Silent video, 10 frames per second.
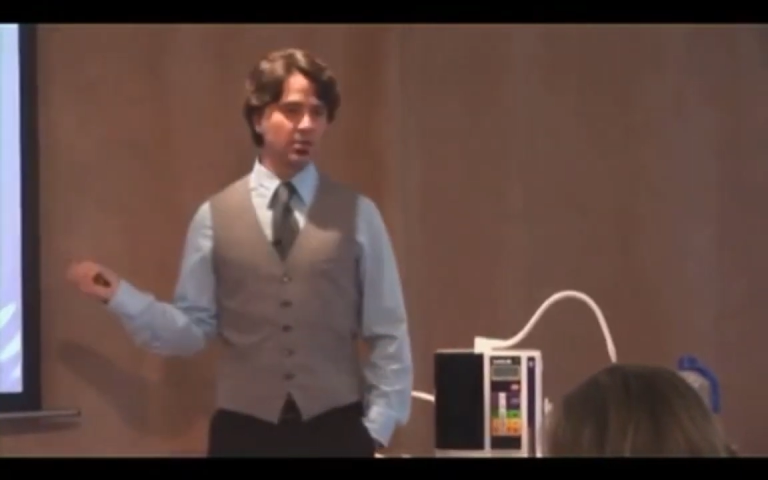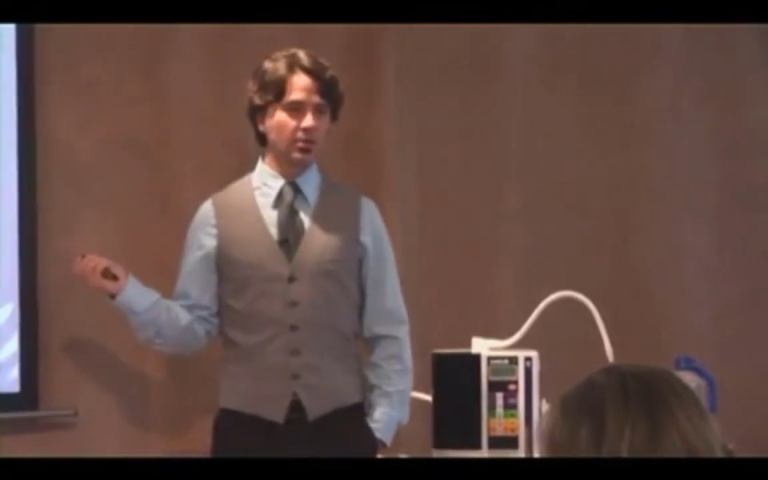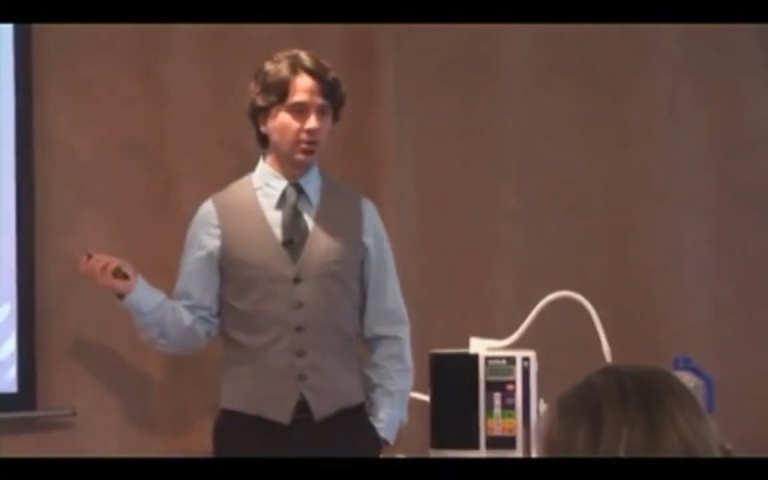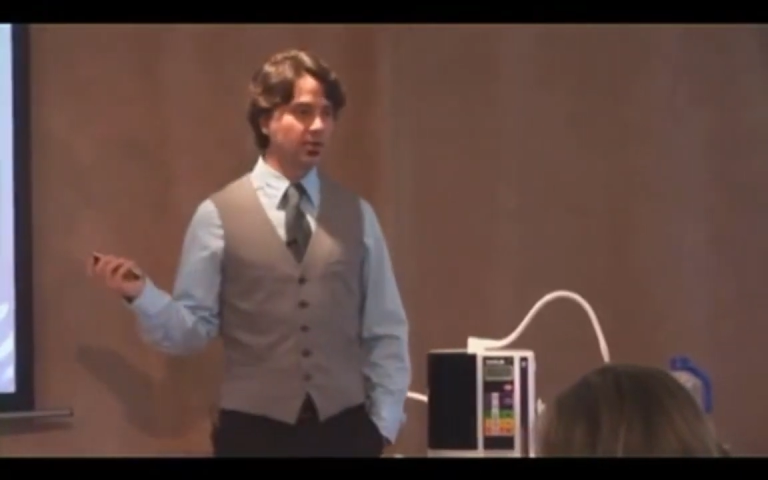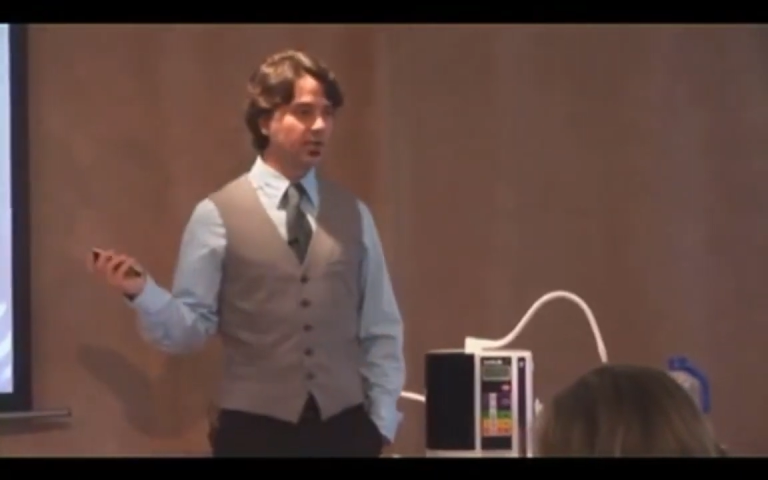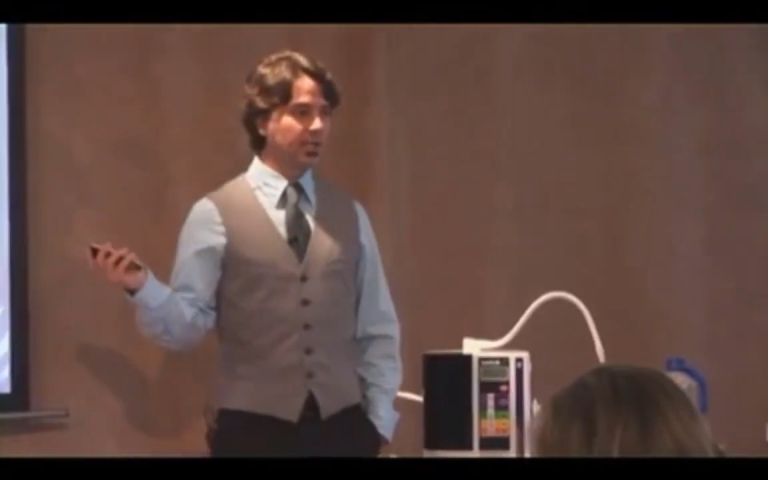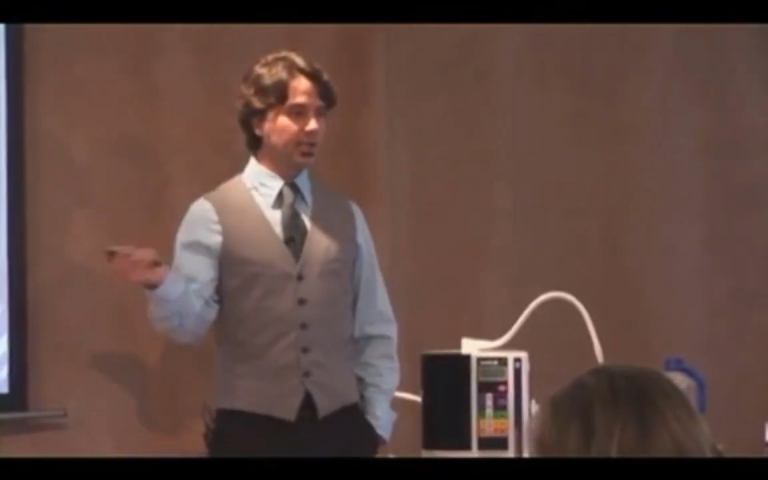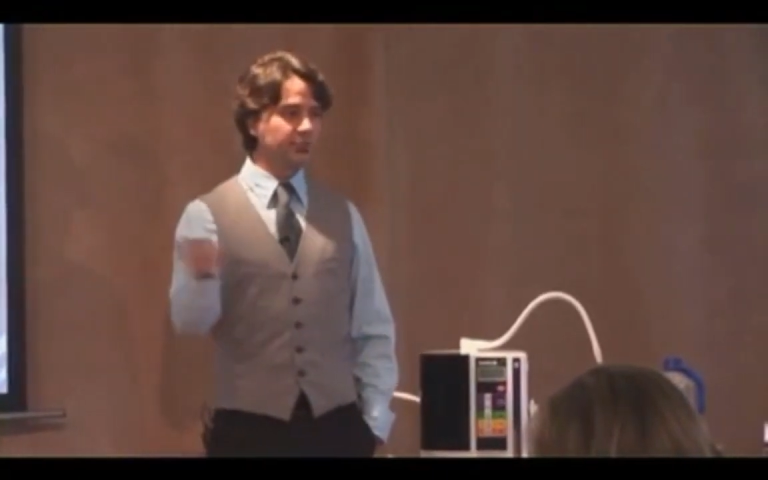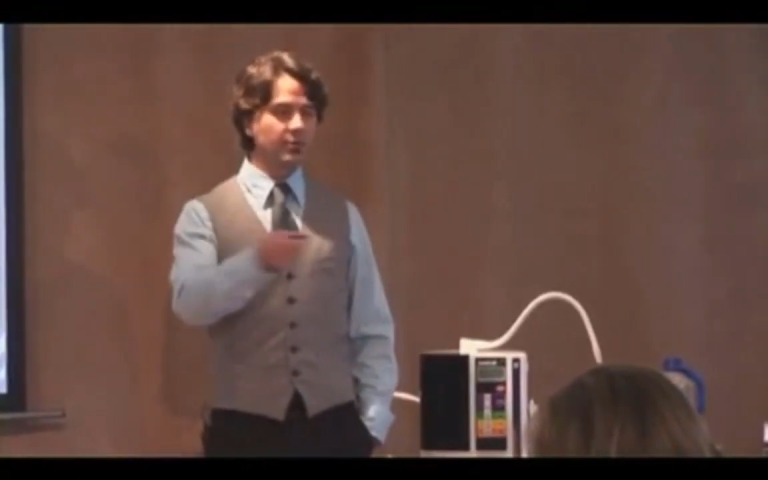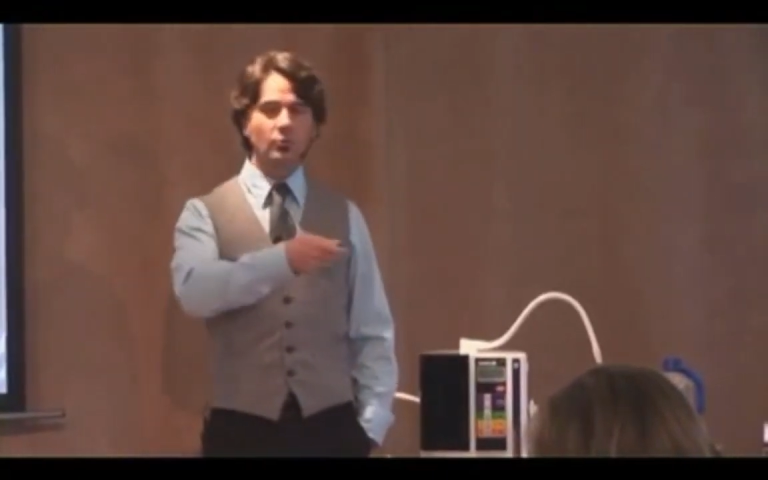her.
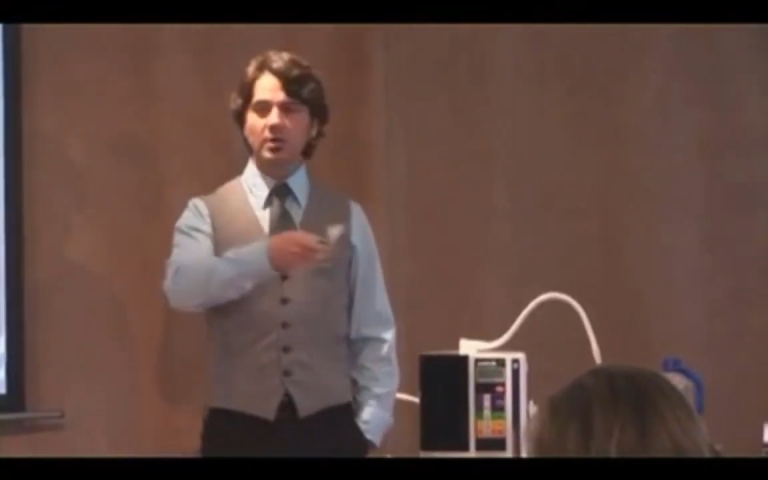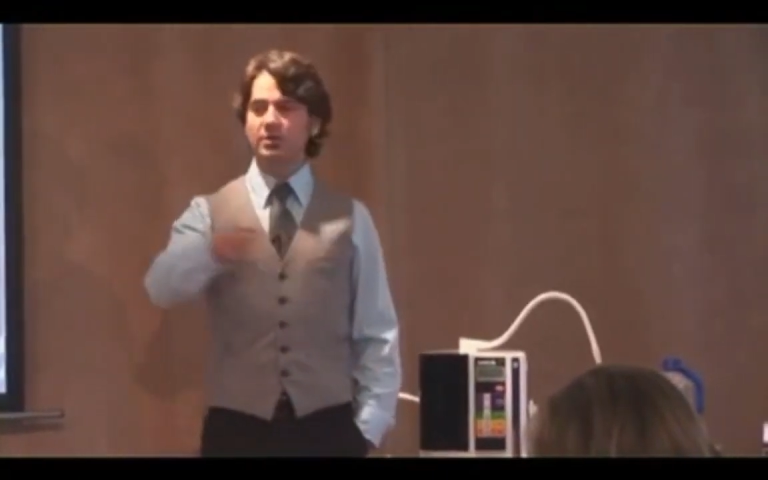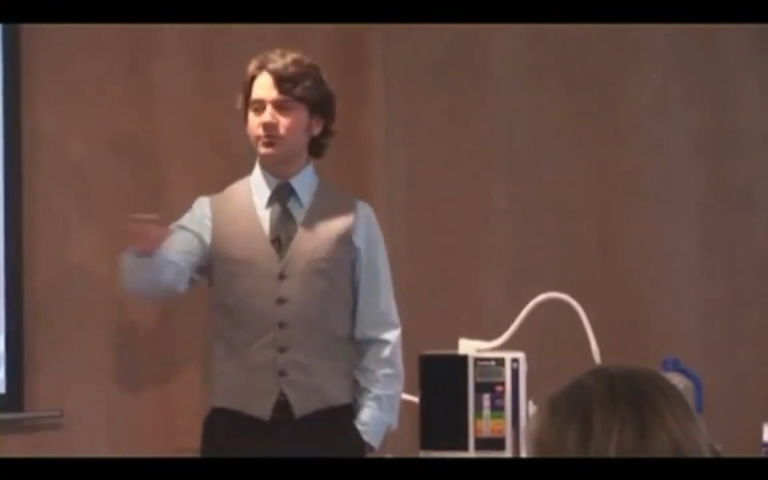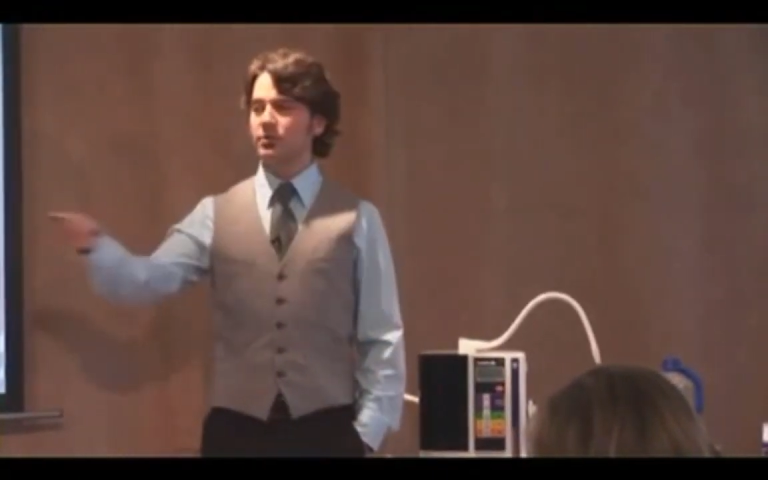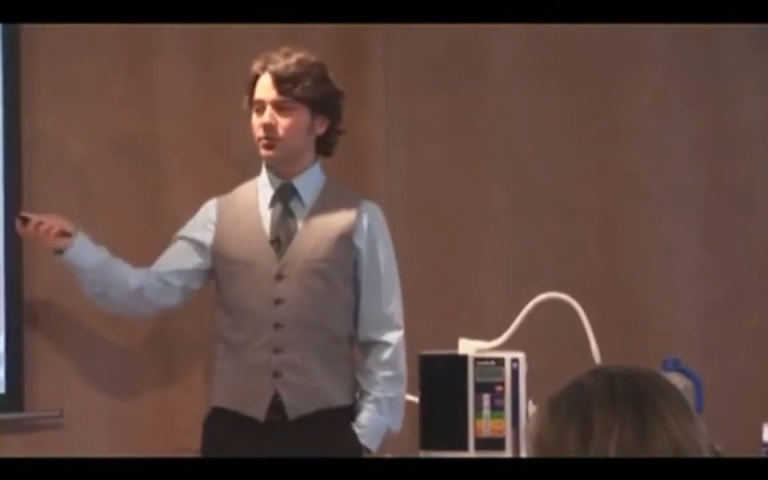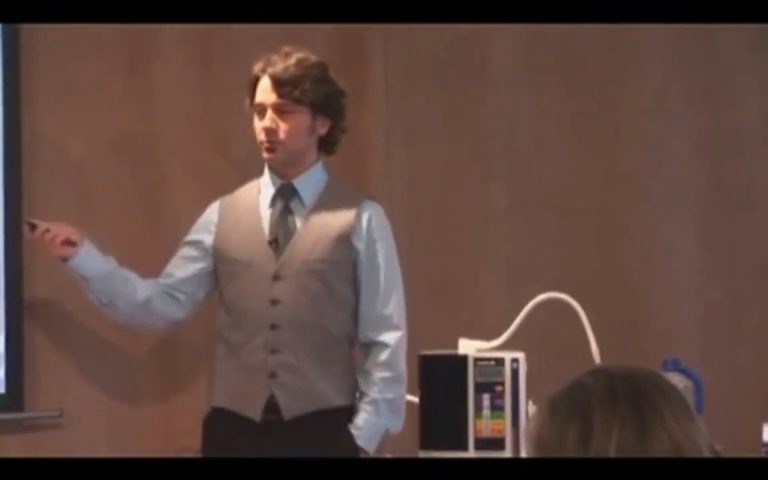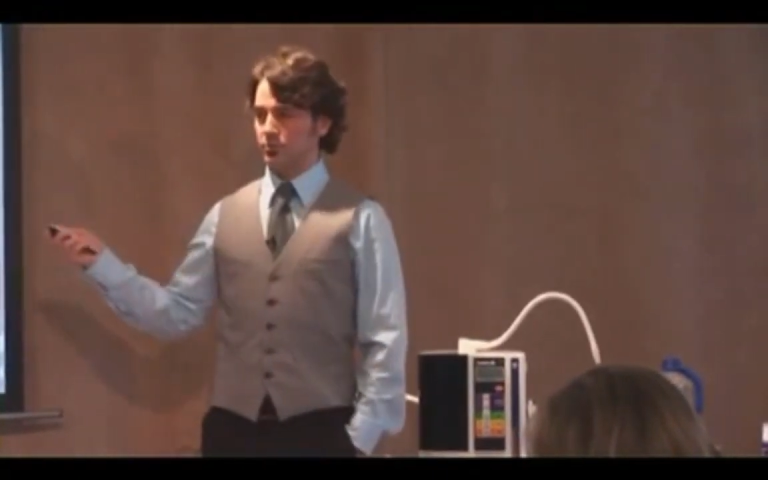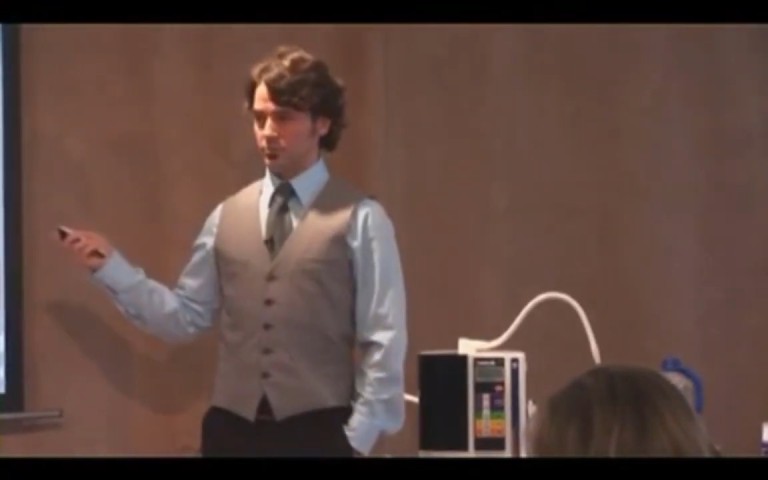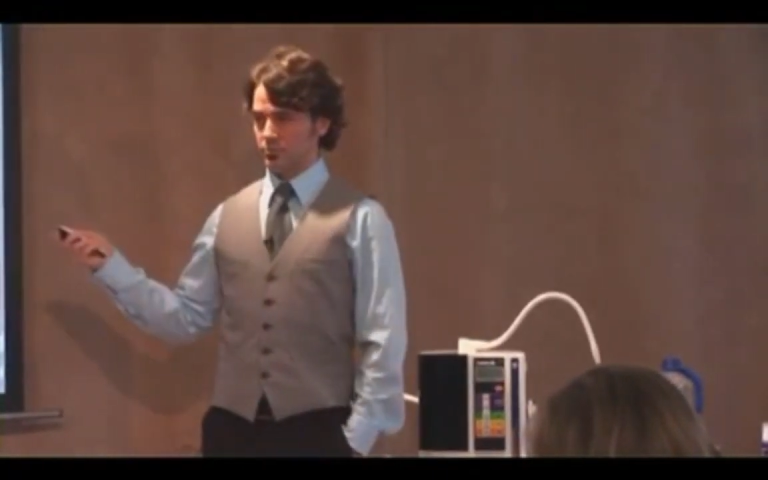Every one of you,